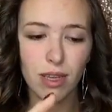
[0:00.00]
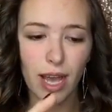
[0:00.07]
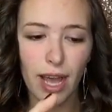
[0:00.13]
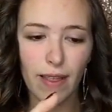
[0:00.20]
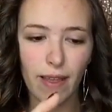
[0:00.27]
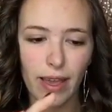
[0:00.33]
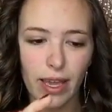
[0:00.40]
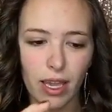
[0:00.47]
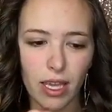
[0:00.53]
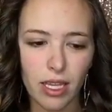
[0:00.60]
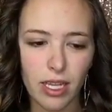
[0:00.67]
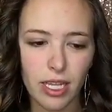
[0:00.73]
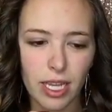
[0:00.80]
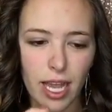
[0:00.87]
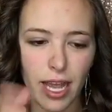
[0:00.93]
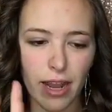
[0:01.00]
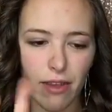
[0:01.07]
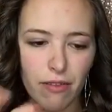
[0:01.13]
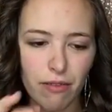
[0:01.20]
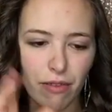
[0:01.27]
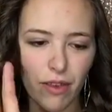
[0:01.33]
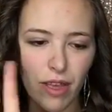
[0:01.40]
I like it. It kind
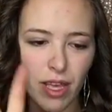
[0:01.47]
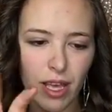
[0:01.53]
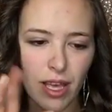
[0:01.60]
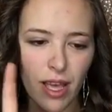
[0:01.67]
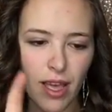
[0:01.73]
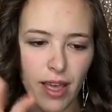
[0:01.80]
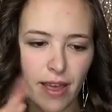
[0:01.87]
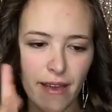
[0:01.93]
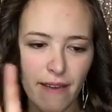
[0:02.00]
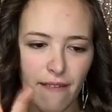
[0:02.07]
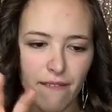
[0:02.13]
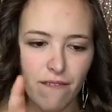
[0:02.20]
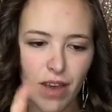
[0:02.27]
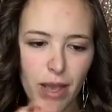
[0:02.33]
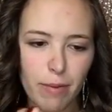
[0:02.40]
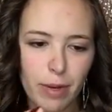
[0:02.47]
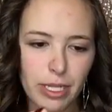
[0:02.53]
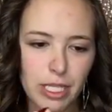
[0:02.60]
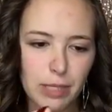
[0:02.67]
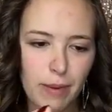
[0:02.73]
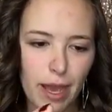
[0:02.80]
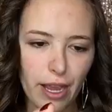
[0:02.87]
of
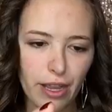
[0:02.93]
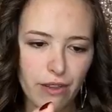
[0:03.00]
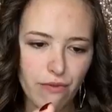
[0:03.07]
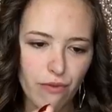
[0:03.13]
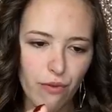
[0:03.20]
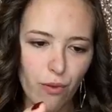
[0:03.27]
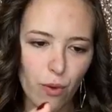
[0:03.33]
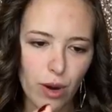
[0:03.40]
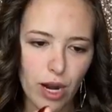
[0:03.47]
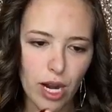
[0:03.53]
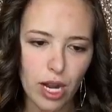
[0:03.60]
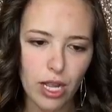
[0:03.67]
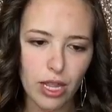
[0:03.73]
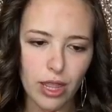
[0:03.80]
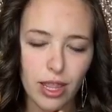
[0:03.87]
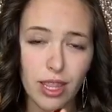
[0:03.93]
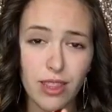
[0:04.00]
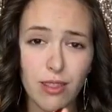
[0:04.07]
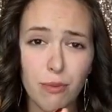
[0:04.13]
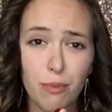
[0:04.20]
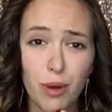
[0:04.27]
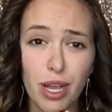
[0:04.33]
vibrates back and forth.
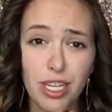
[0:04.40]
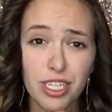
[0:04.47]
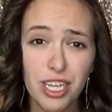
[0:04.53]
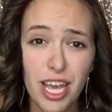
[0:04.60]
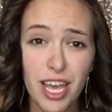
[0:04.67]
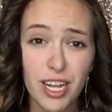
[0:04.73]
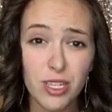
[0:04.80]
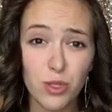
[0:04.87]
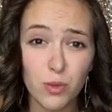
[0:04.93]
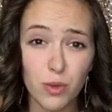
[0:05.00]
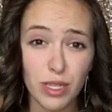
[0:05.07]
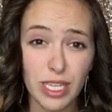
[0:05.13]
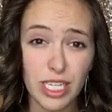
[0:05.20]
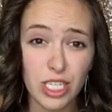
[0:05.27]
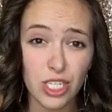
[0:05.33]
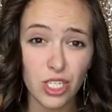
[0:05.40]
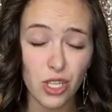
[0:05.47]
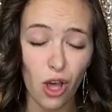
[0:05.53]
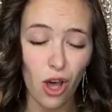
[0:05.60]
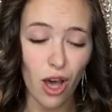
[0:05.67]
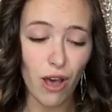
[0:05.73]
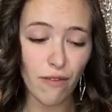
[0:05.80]
The brush head is really
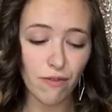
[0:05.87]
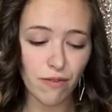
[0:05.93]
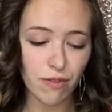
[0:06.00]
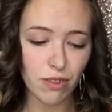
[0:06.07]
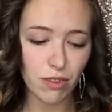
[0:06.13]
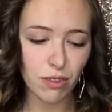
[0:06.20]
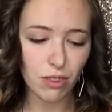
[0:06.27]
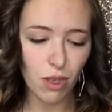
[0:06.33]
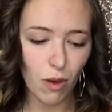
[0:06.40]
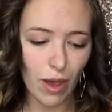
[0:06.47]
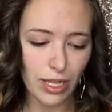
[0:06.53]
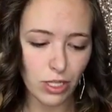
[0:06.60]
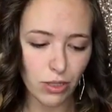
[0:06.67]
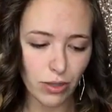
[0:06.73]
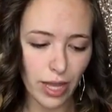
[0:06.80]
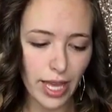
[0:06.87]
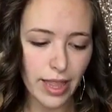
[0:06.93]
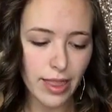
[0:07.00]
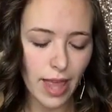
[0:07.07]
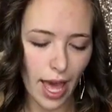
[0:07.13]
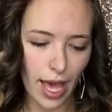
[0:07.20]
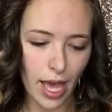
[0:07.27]
soft, so I do
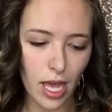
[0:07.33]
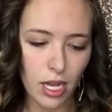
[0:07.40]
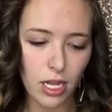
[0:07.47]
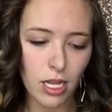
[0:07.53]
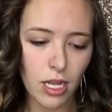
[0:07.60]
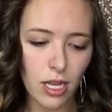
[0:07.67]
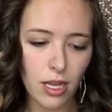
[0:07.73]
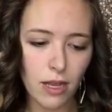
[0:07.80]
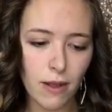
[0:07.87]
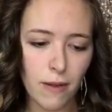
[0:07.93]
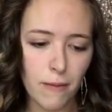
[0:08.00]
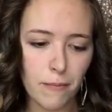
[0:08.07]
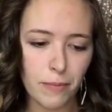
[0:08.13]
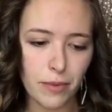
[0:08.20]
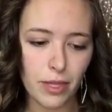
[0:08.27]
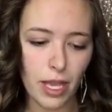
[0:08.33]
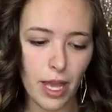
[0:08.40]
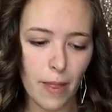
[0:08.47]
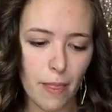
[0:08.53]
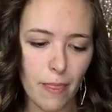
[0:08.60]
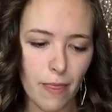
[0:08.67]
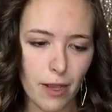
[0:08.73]
like that.
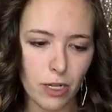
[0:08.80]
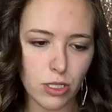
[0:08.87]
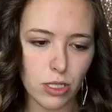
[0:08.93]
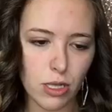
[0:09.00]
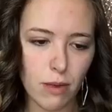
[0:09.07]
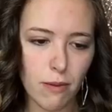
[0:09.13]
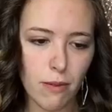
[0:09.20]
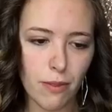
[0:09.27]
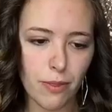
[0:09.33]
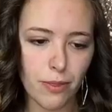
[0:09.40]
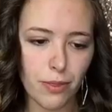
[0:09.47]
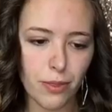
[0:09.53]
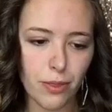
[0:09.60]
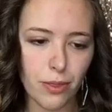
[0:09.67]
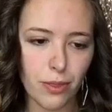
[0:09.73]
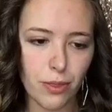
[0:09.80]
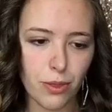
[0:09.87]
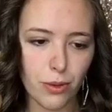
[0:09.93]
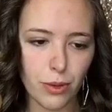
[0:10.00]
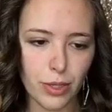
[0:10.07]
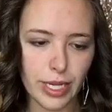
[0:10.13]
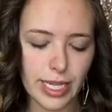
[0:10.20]
And there's
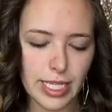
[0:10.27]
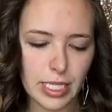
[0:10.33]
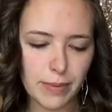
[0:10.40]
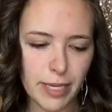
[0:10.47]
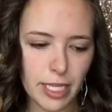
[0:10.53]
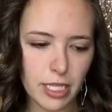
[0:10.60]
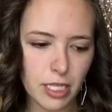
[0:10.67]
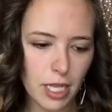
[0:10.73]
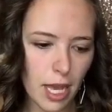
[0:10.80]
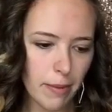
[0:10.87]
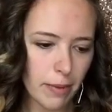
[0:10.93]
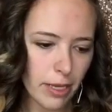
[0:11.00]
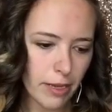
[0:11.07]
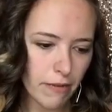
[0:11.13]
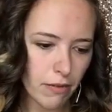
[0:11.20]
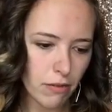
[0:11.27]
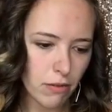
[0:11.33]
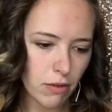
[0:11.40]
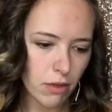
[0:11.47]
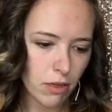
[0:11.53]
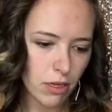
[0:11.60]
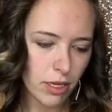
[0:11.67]
3 speeds, I believe.
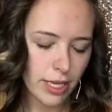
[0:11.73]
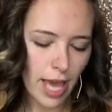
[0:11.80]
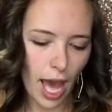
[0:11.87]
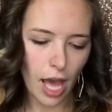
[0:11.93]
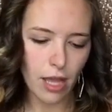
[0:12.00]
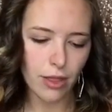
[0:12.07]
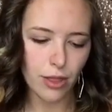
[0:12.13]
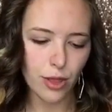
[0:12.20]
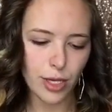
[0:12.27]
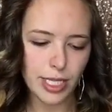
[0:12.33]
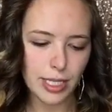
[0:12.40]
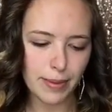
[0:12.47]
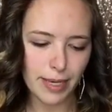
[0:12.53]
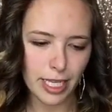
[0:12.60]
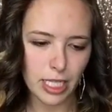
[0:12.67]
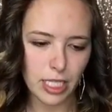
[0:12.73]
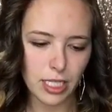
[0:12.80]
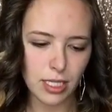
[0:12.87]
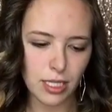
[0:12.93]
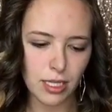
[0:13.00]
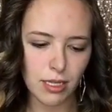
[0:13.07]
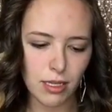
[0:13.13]
Yeah, 3 speeds.